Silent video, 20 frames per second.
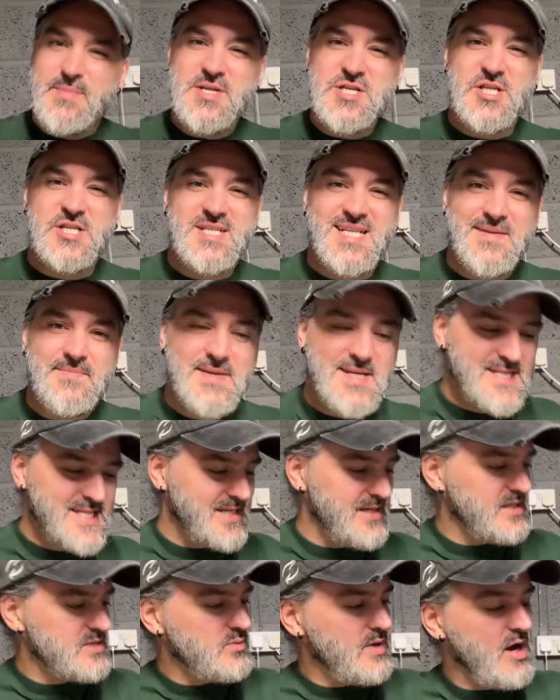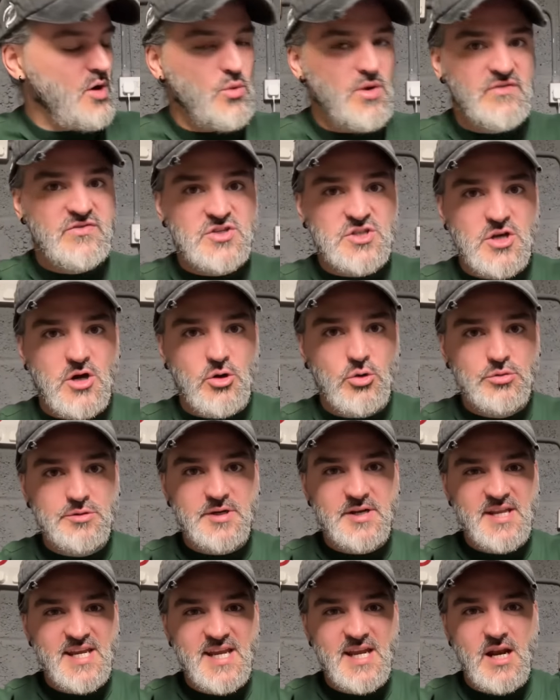me just slip this in as well. We've
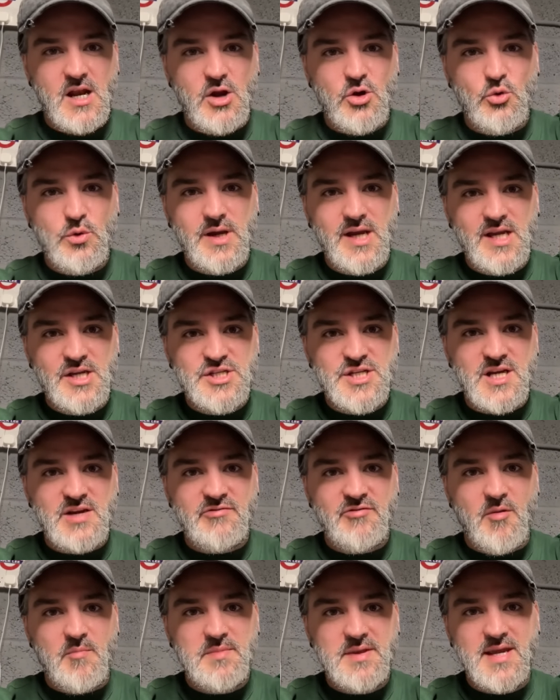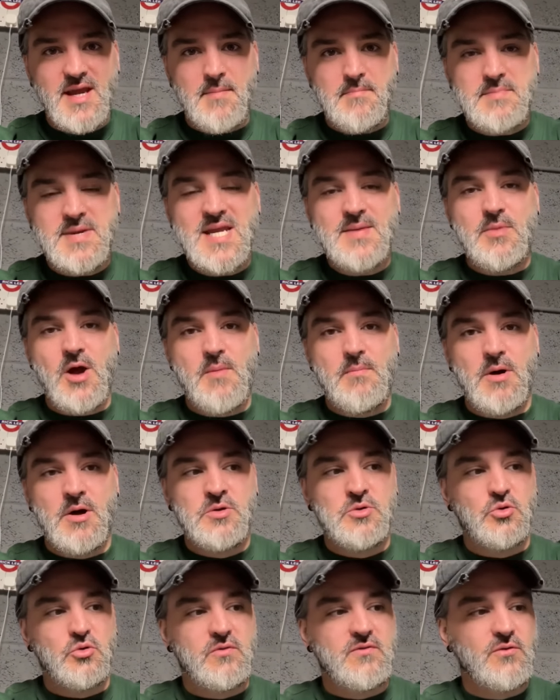sold the Luigi from the Amiibo
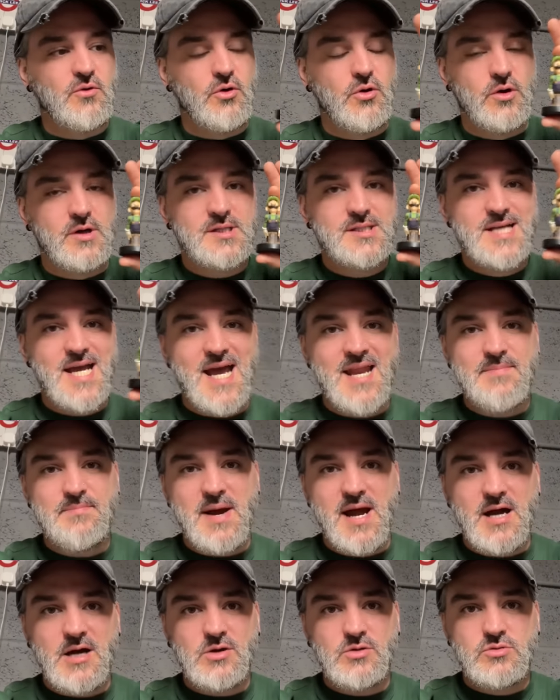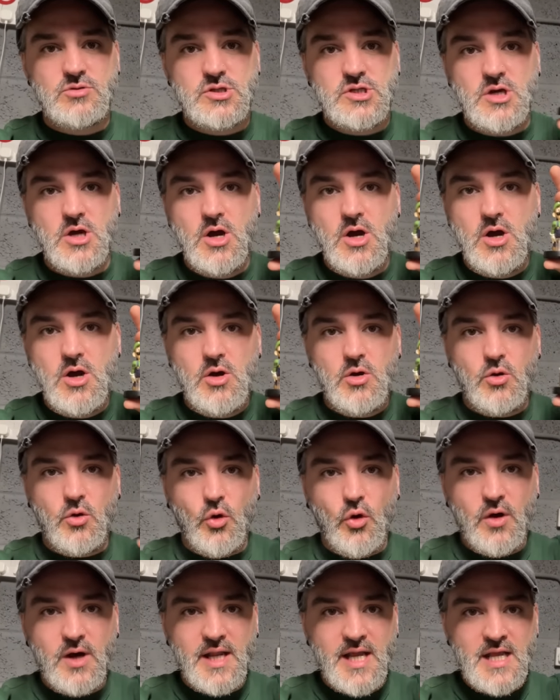bundle for £10
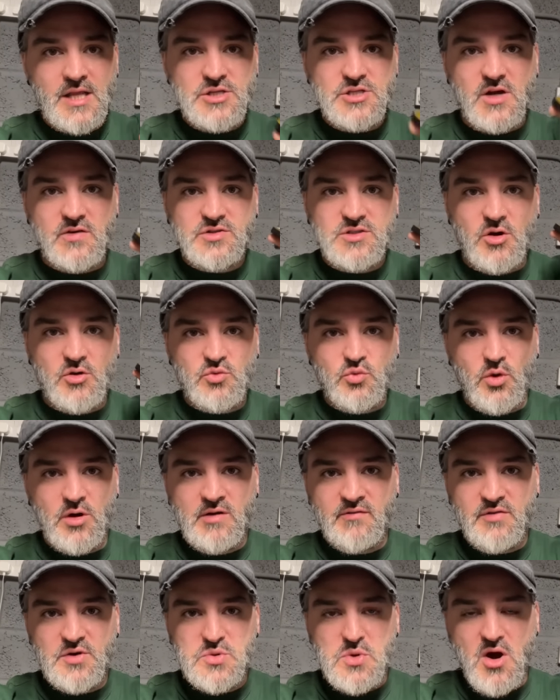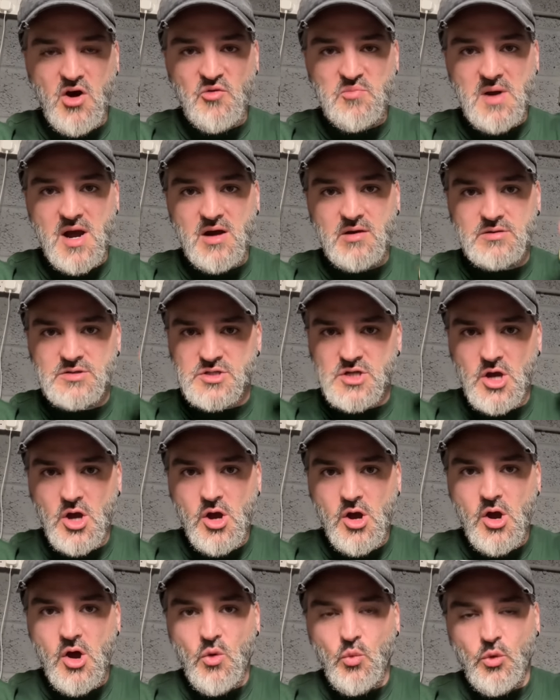all in. So I've sold one for £12,
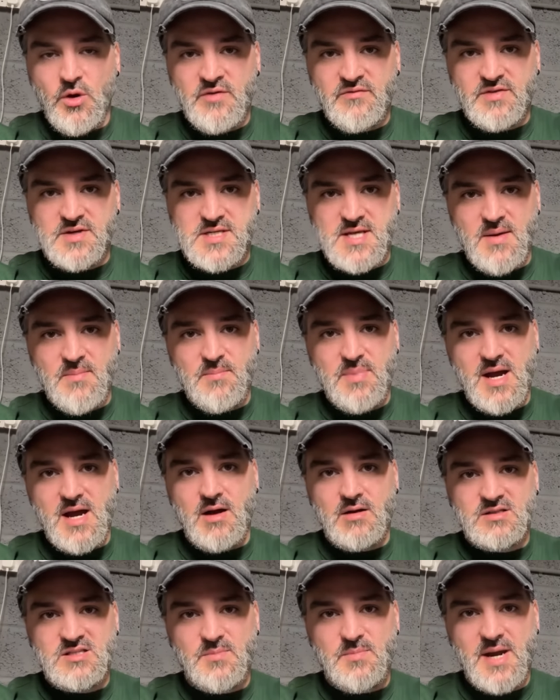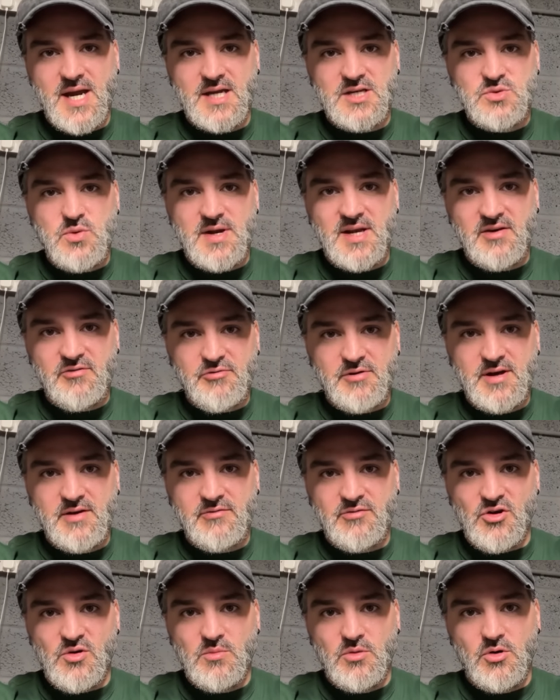one for £10. I paid £23
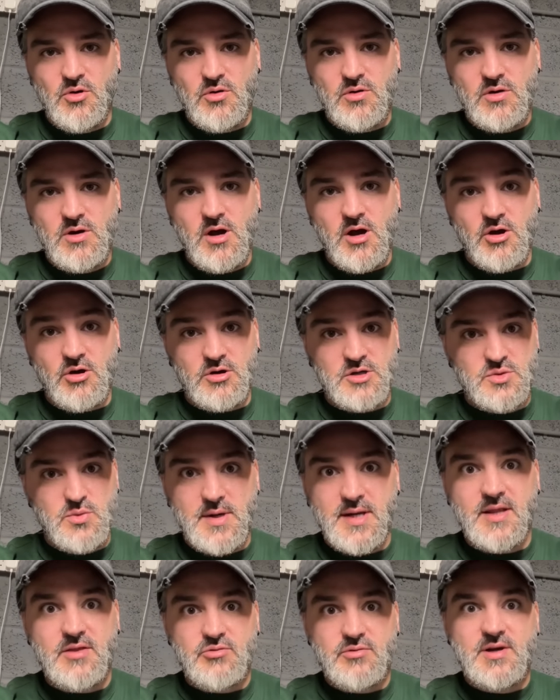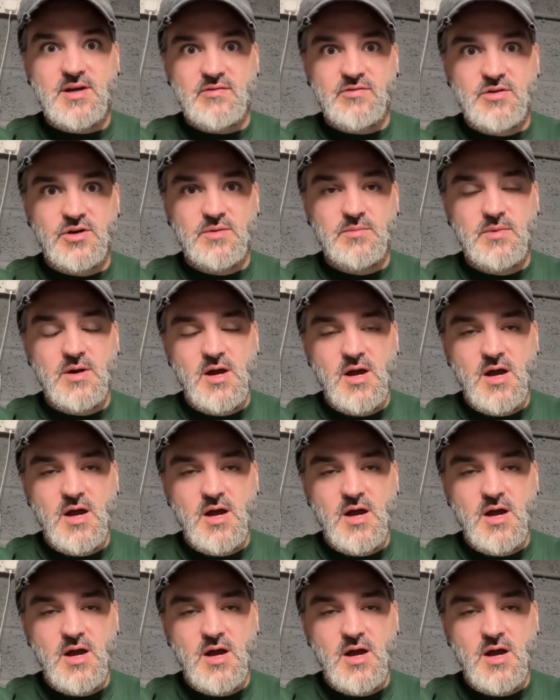for them all. I've got 23 of them.